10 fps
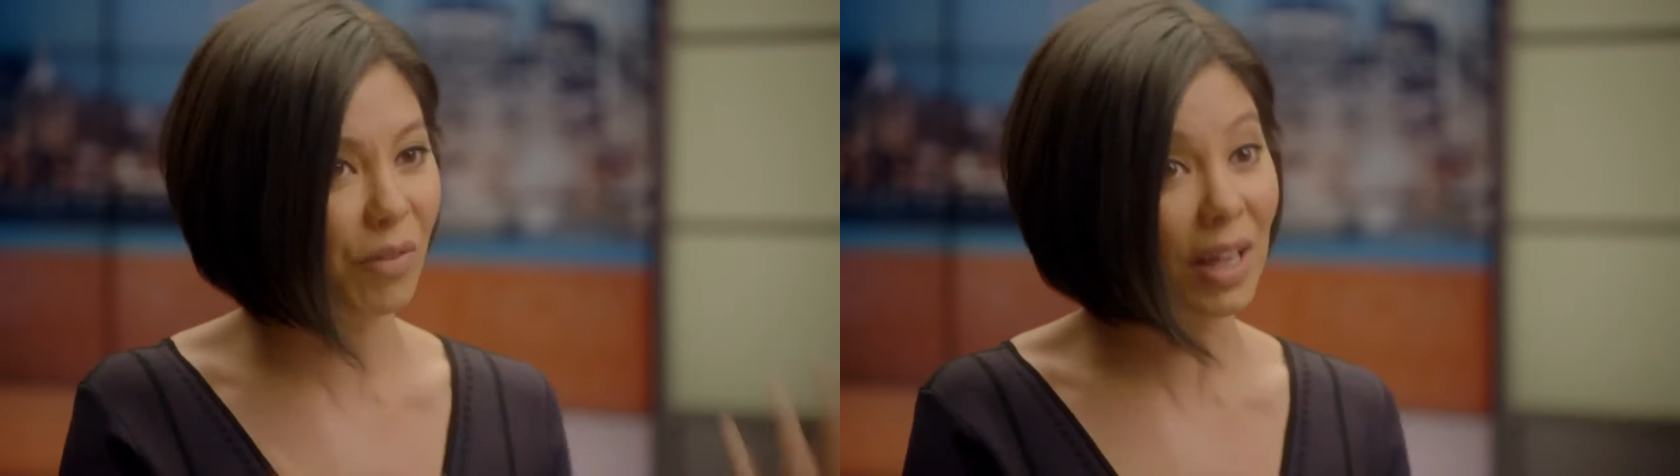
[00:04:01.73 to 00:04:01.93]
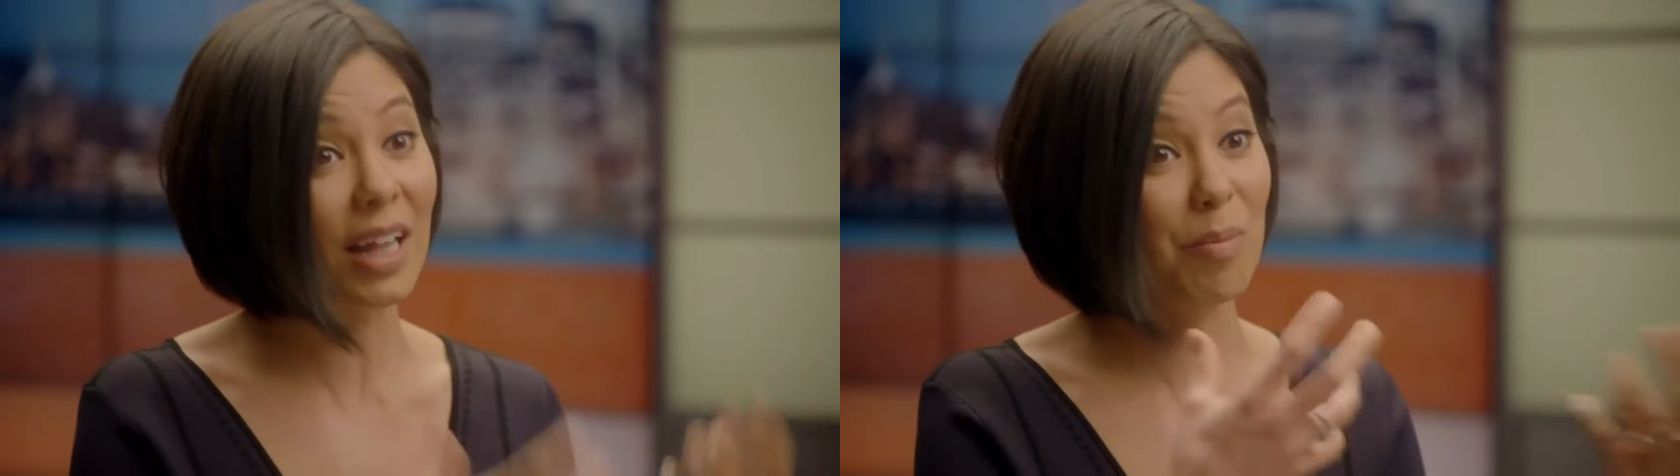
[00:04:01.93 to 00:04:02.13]

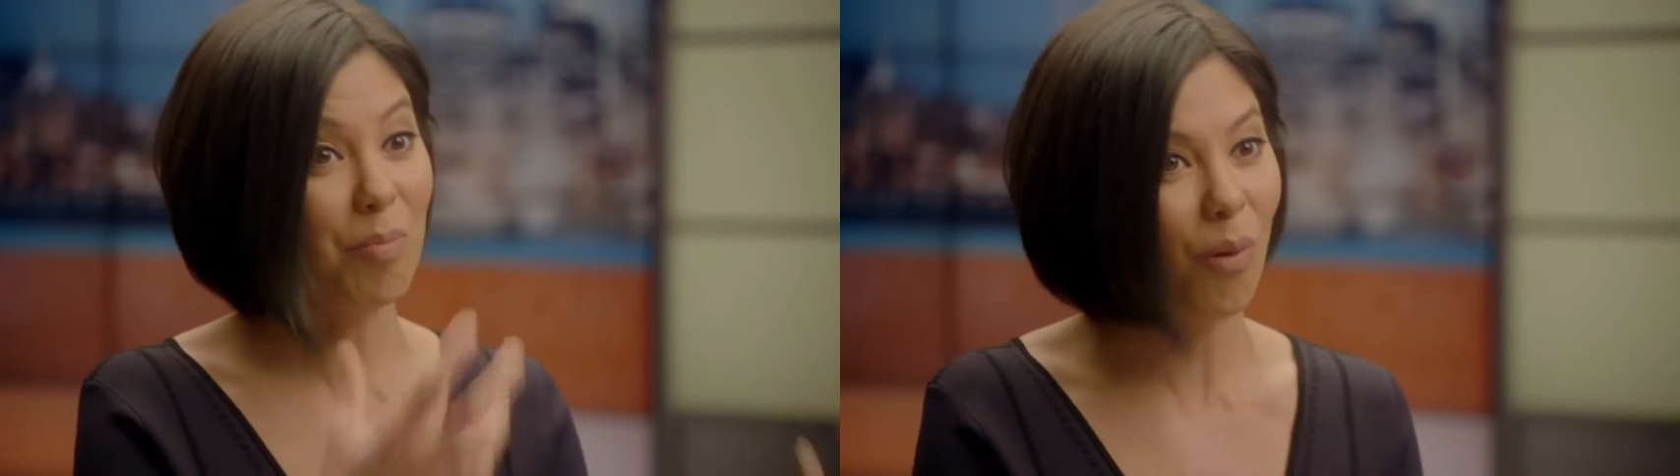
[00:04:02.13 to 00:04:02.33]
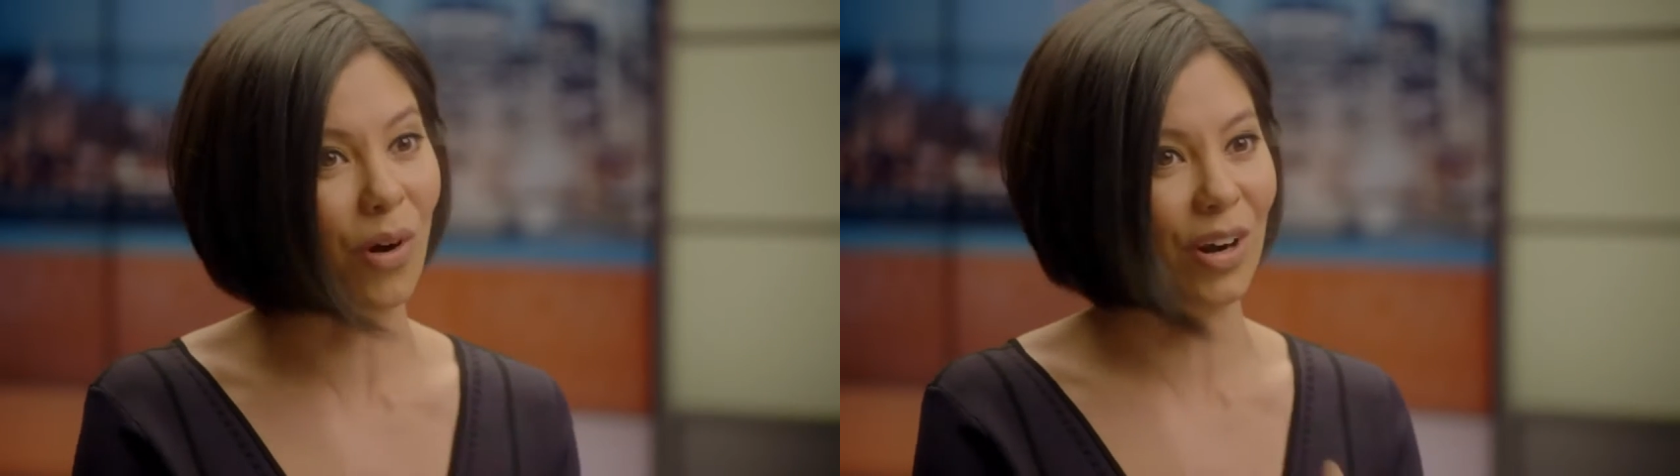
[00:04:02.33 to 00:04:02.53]
really
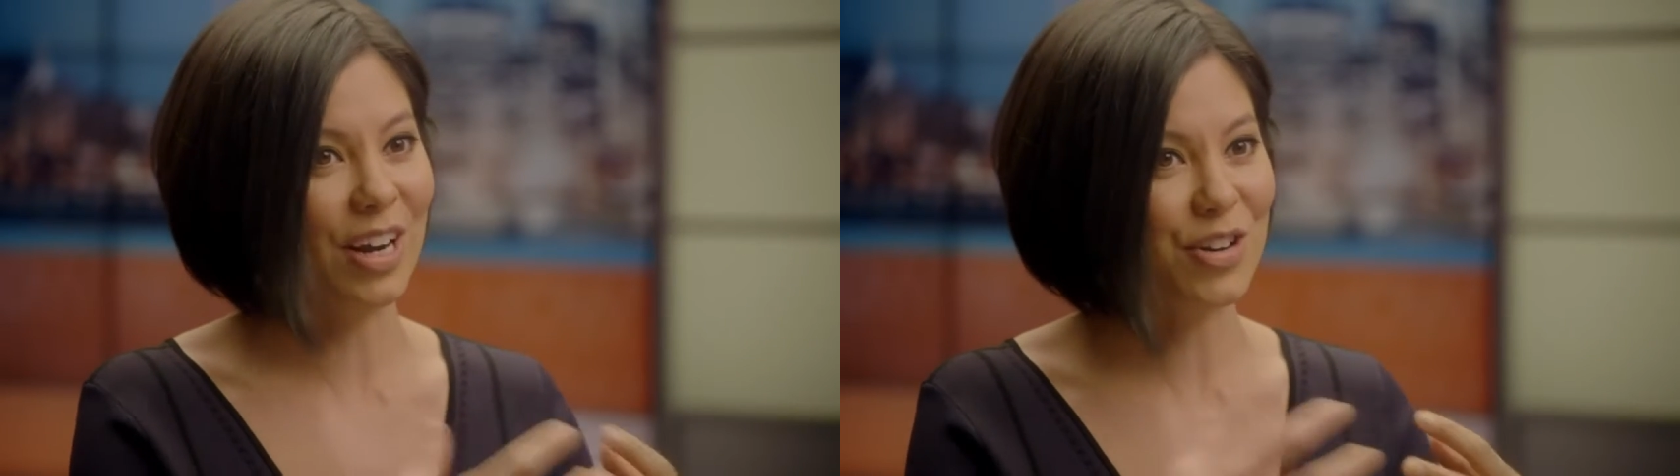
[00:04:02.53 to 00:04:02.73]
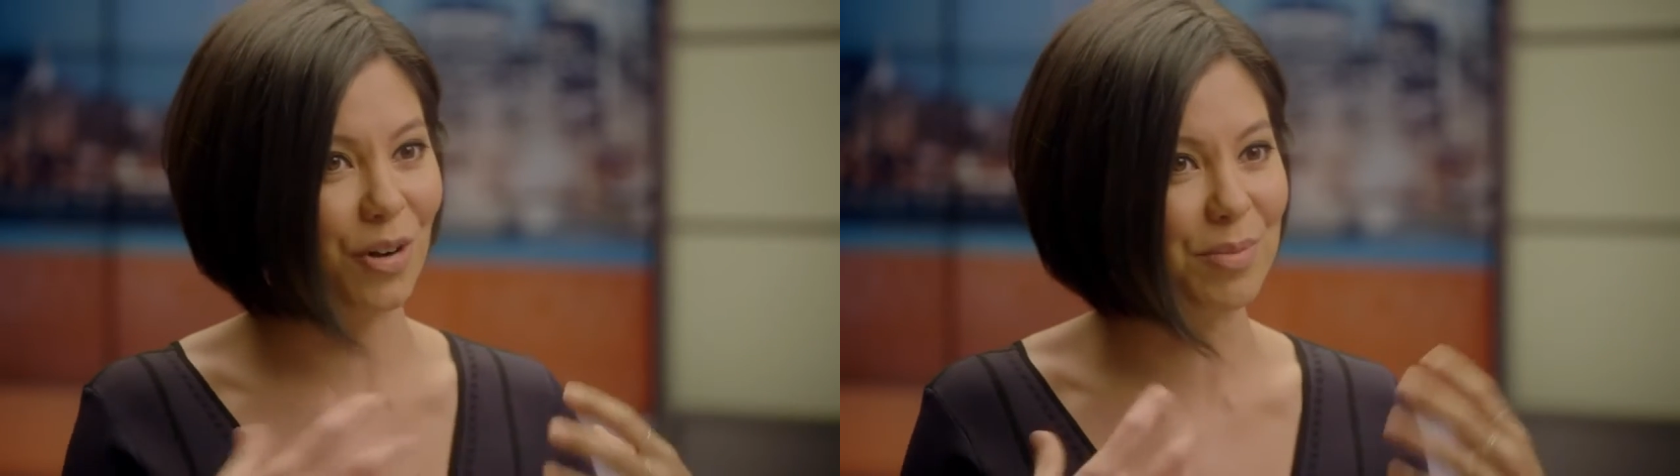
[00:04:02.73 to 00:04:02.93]
important
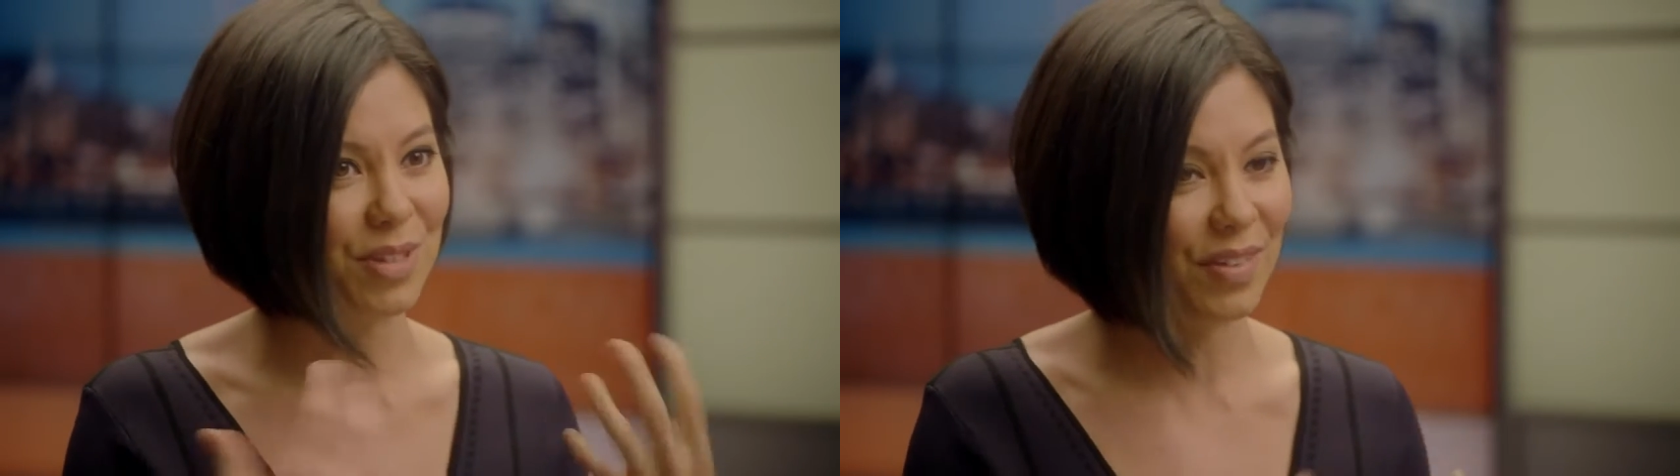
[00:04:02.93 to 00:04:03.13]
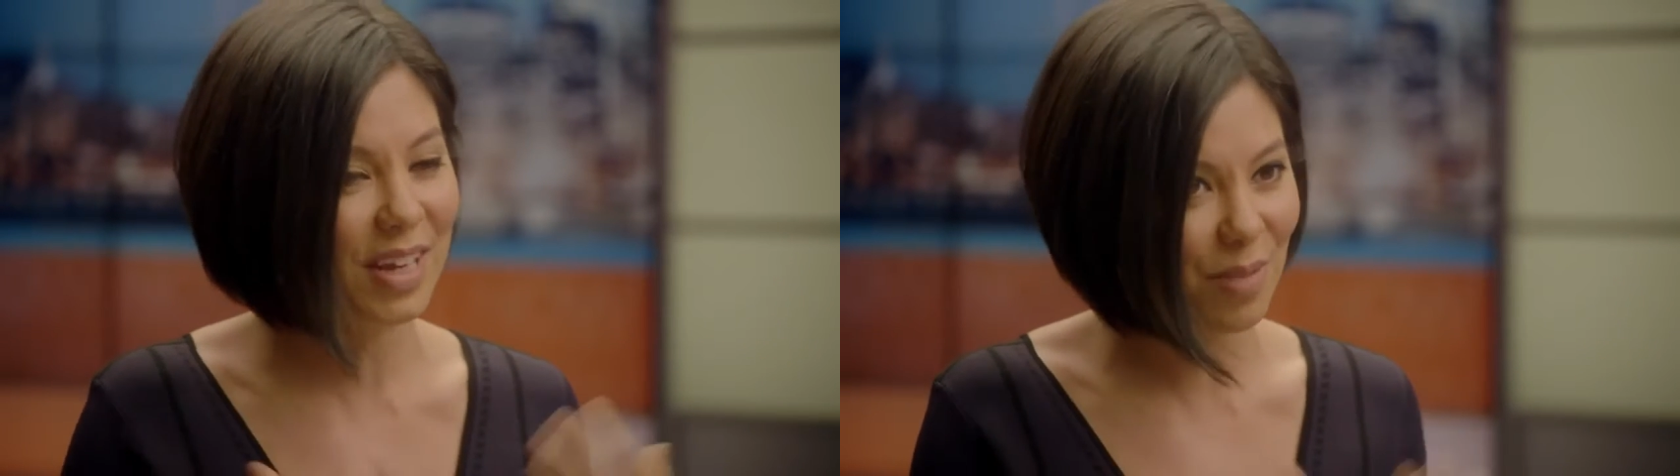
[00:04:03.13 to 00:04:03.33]
in terms of